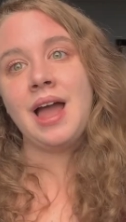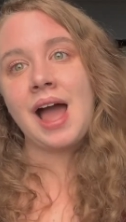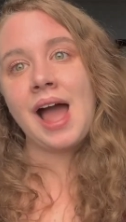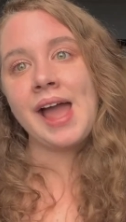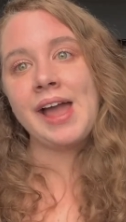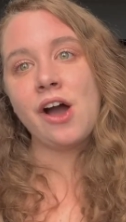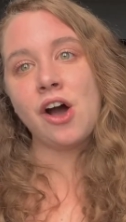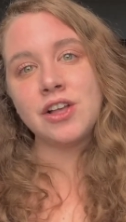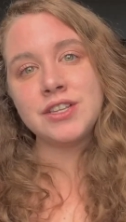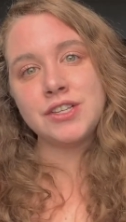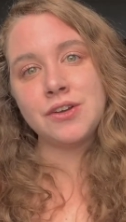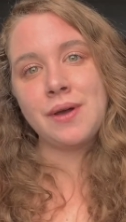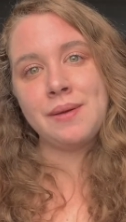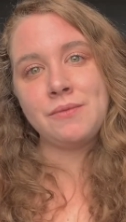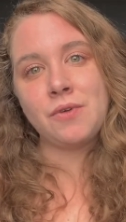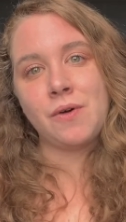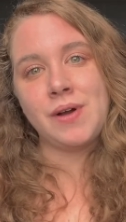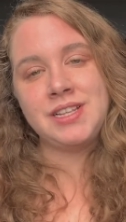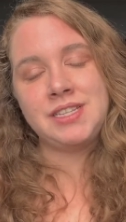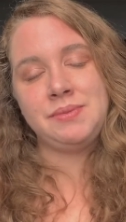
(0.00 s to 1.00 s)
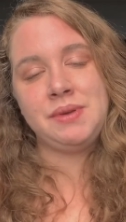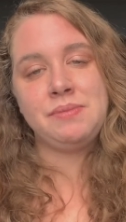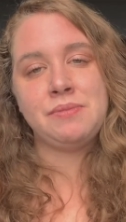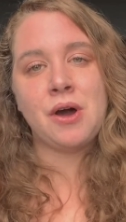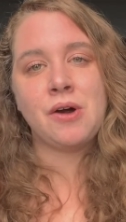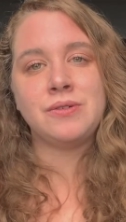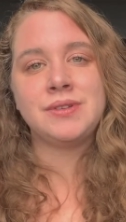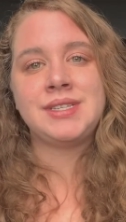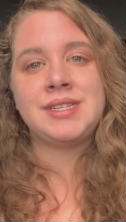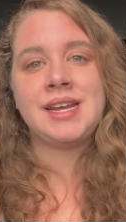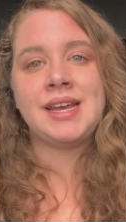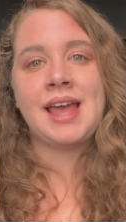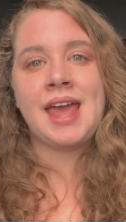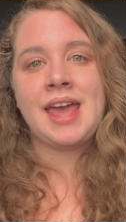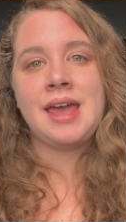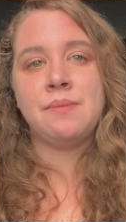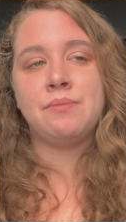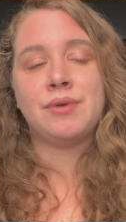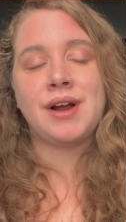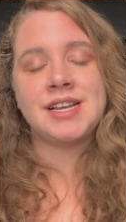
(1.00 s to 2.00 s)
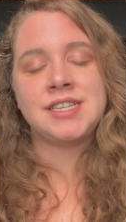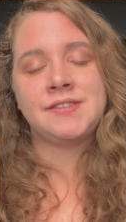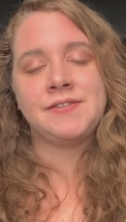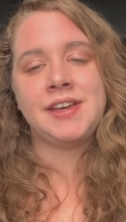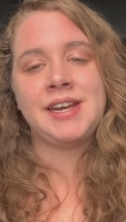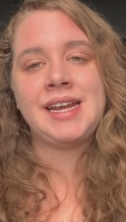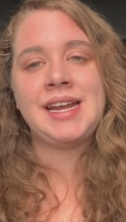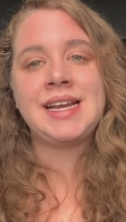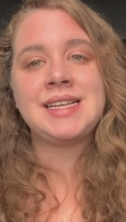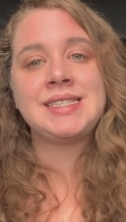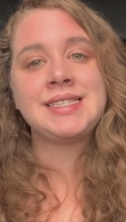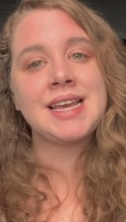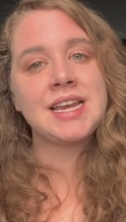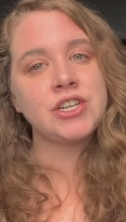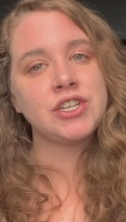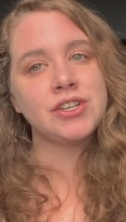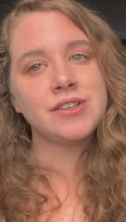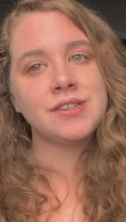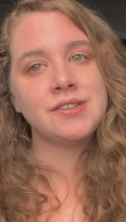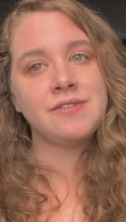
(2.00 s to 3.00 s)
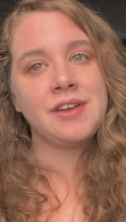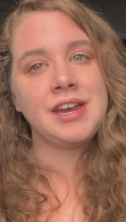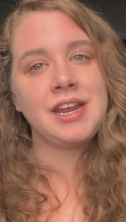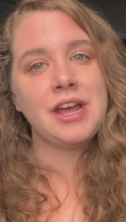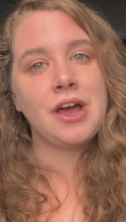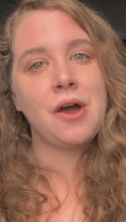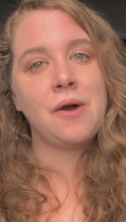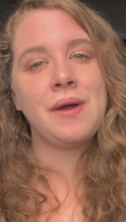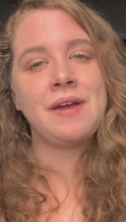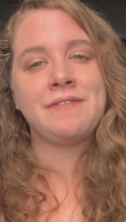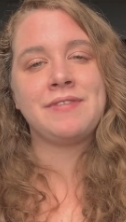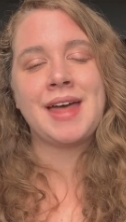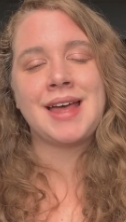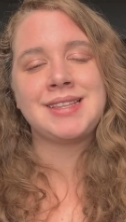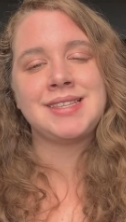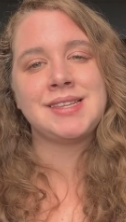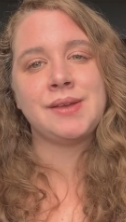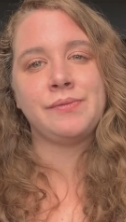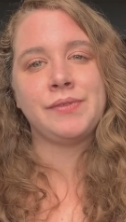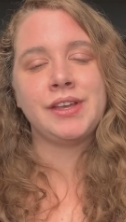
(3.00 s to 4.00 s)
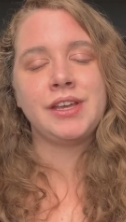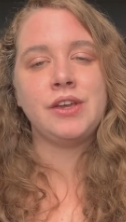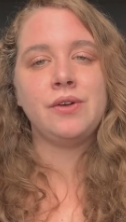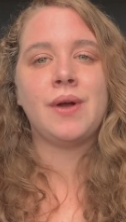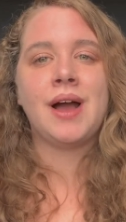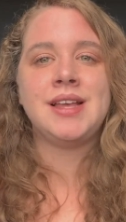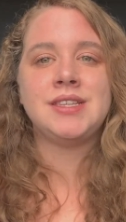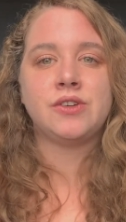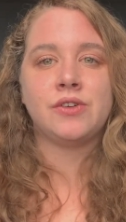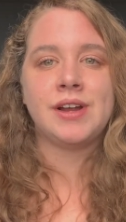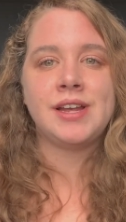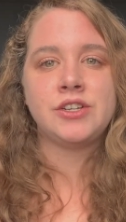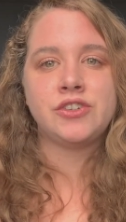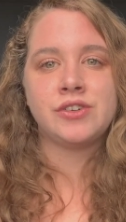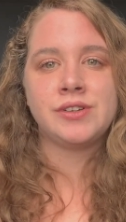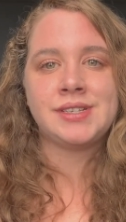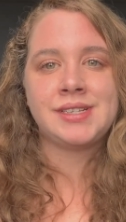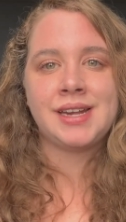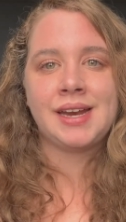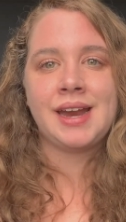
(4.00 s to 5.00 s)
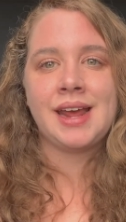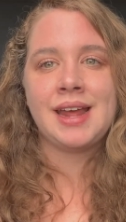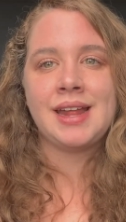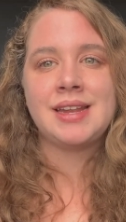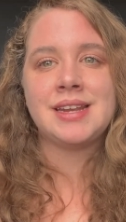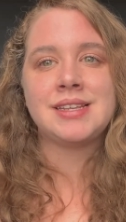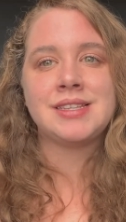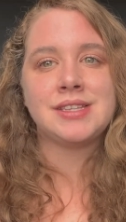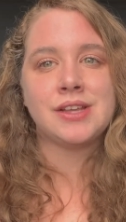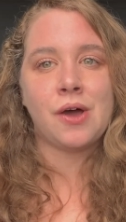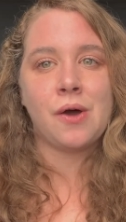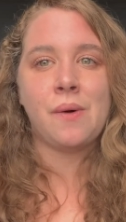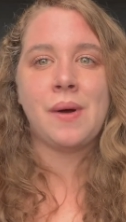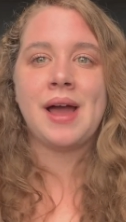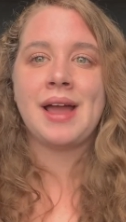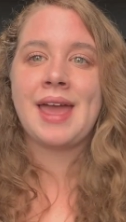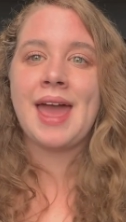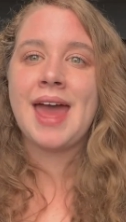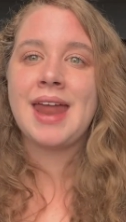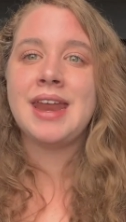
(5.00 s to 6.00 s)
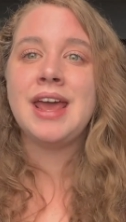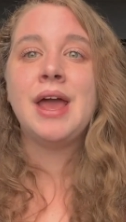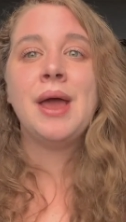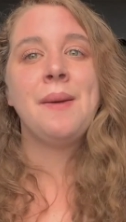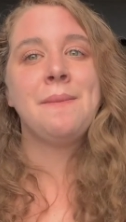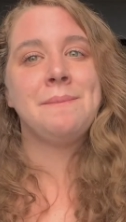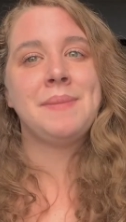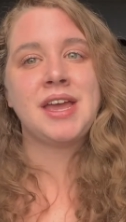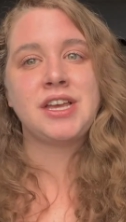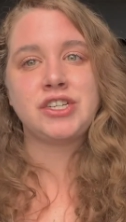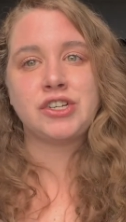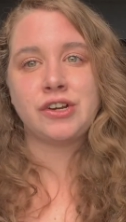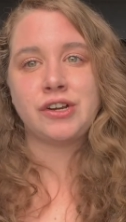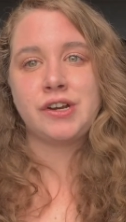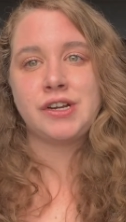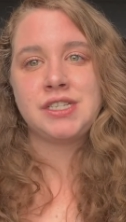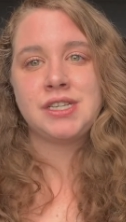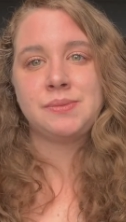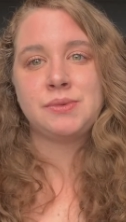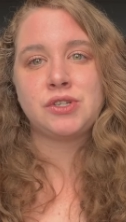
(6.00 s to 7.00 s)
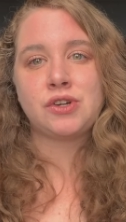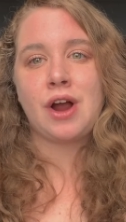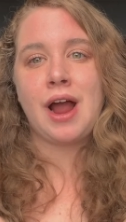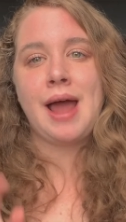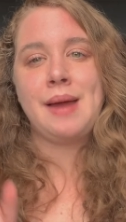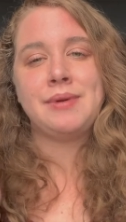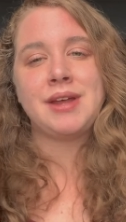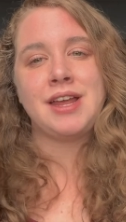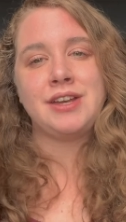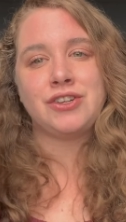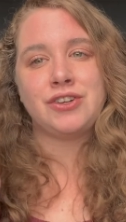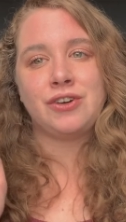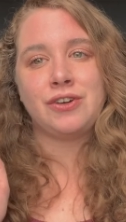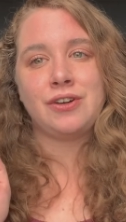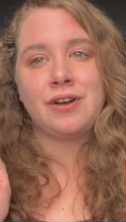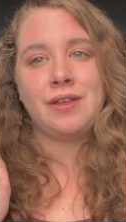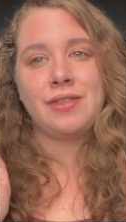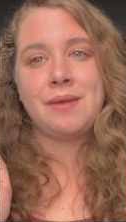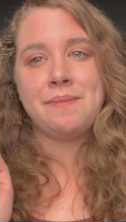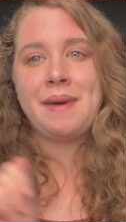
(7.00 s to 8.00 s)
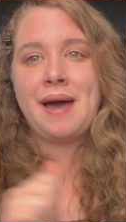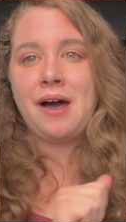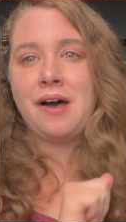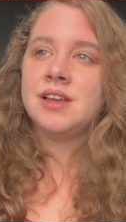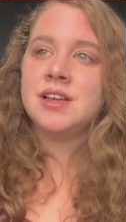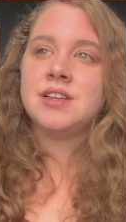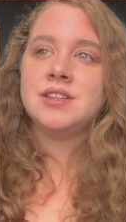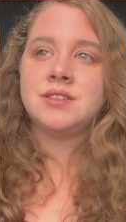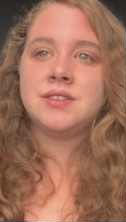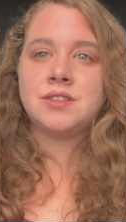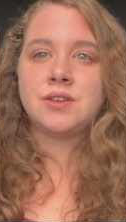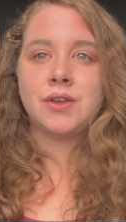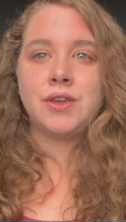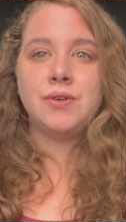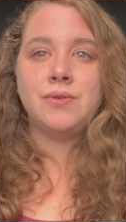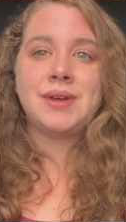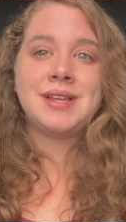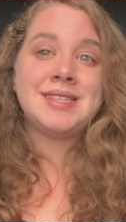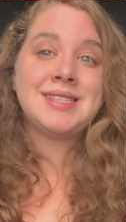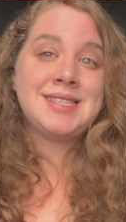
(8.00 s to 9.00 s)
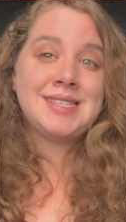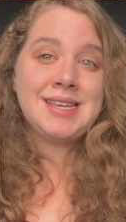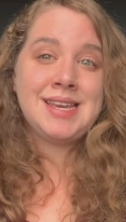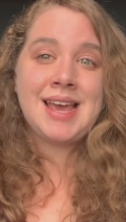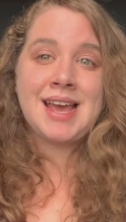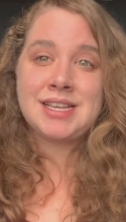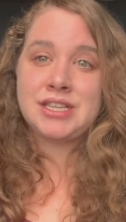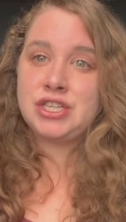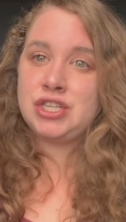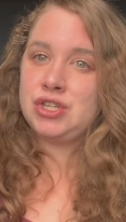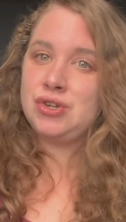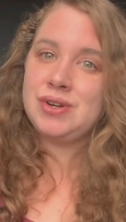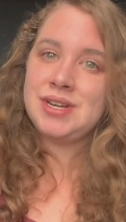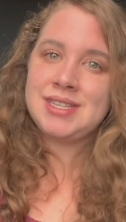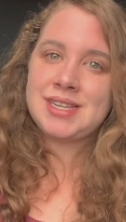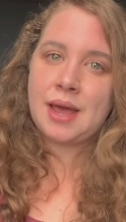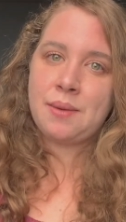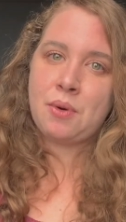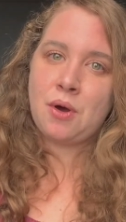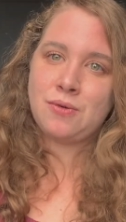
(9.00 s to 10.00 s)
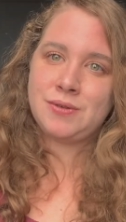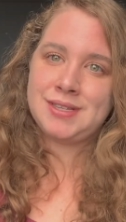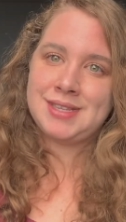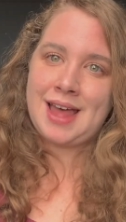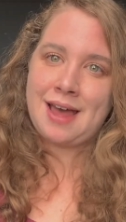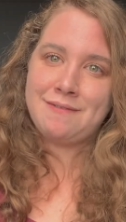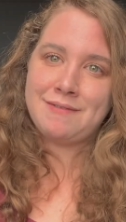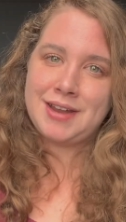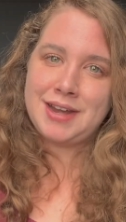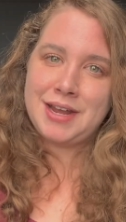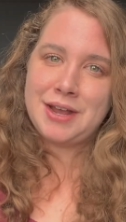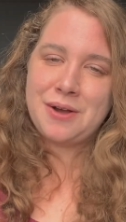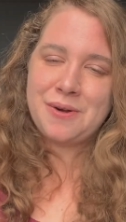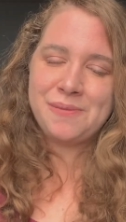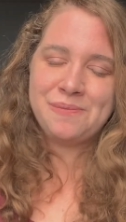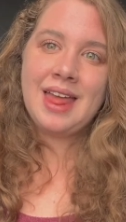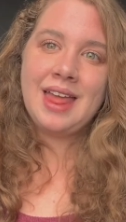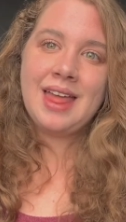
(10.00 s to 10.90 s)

I also am going to be posting a breastfeeding essentials video if that's something you guys are interested in. So again, Make sure you're subscribed and turn on the bell so you can see as soon as I post that video.